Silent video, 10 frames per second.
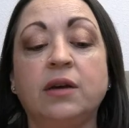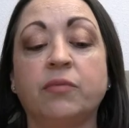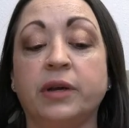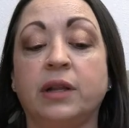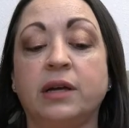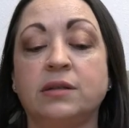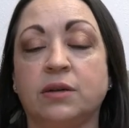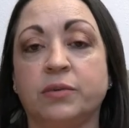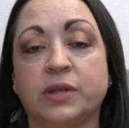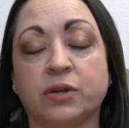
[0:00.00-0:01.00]
yet realized
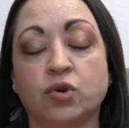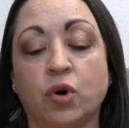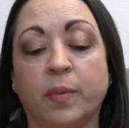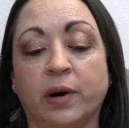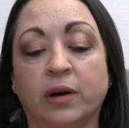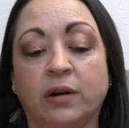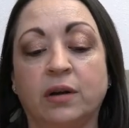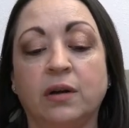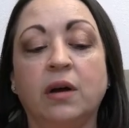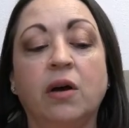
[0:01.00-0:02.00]
it was October.
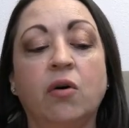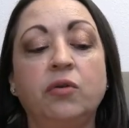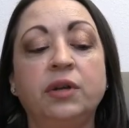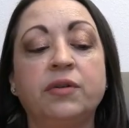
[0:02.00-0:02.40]
Only